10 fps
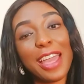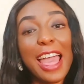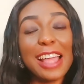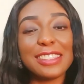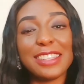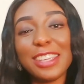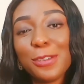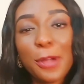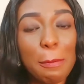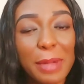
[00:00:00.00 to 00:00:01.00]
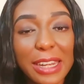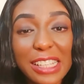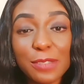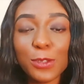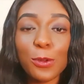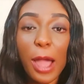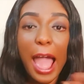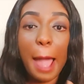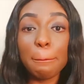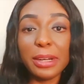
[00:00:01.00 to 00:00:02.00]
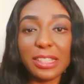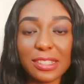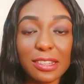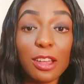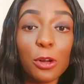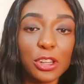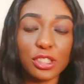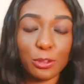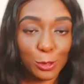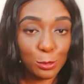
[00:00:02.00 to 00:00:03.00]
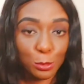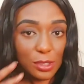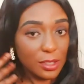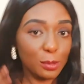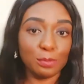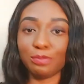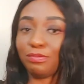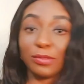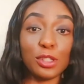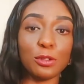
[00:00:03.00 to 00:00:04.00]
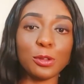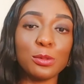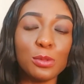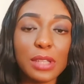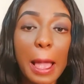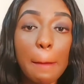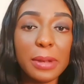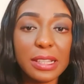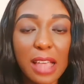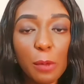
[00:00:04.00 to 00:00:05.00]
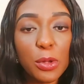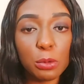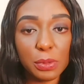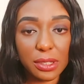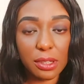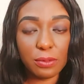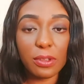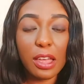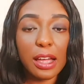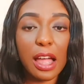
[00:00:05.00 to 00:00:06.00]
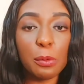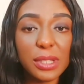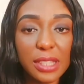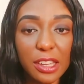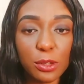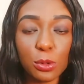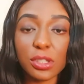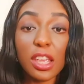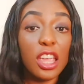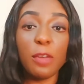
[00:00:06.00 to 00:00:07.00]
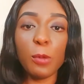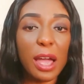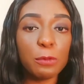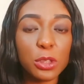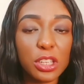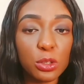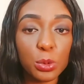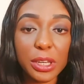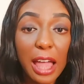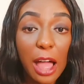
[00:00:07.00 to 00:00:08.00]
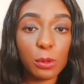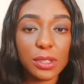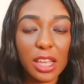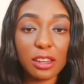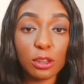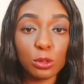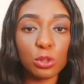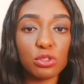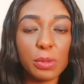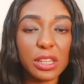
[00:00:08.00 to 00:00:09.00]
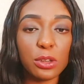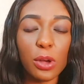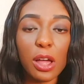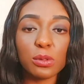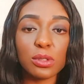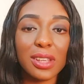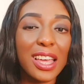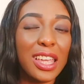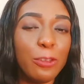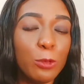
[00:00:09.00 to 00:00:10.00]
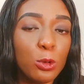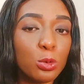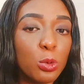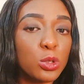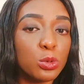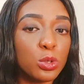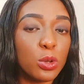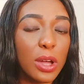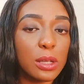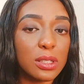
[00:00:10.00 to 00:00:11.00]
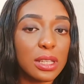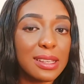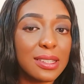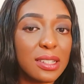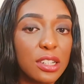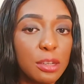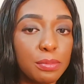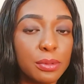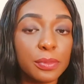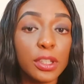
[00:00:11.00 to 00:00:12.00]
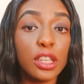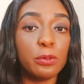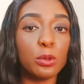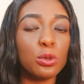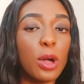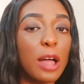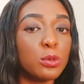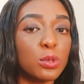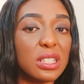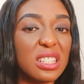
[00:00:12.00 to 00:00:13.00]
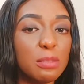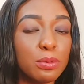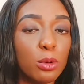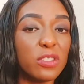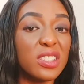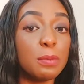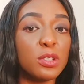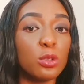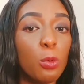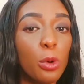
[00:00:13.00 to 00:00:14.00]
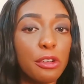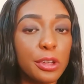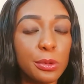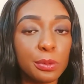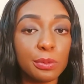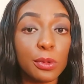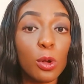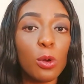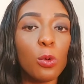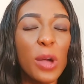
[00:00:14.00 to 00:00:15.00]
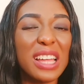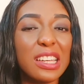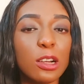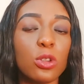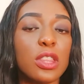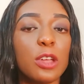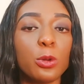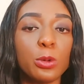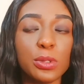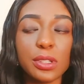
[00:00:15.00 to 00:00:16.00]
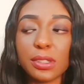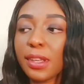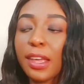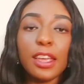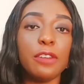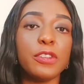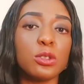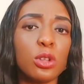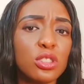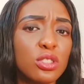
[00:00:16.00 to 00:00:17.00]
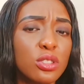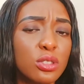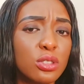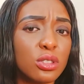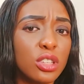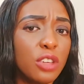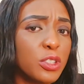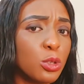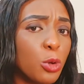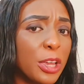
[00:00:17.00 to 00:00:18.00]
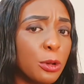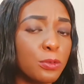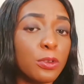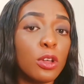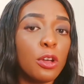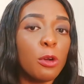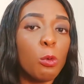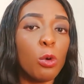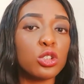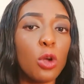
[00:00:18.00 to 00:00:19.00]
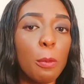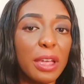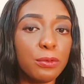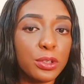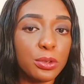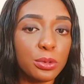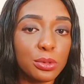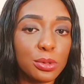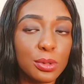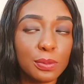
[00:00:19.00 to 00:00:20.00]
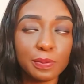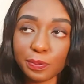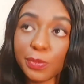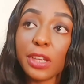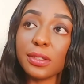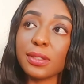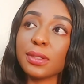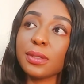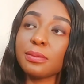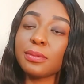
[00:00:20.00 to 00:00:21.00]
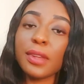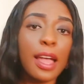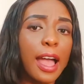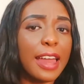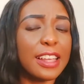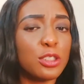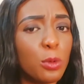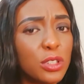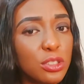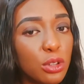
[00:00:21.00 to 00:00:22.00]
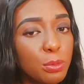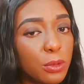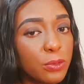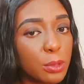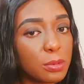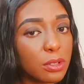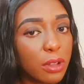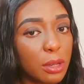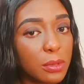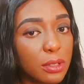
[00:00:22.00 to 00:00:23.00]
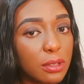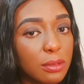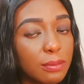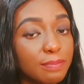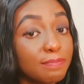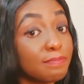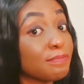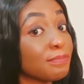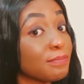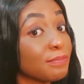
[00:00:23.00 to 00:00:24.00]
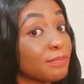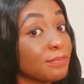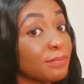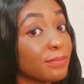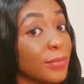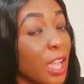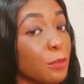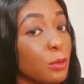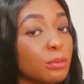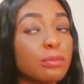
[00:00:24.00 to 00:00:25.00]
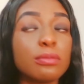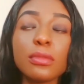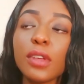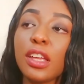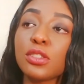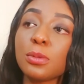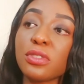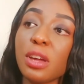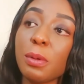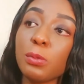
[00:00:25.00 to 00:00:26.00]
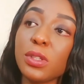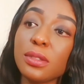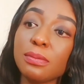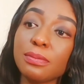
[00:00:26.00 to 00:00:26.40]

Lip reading: See you in my next video. And please, on a serious note now, please, can we all be safe? Can we stay indoors? If you have nothing doing outside, just remain in your house. If you don't know what to do in your house, sleep. If you don't know how to sleep, or if sleep is not worrying you, go and declutter your closet. If it's not enough, watch all my videos. Yes. And as you're watching, hope you've subscribed. Have you? Are you subscribed? I'm waiting.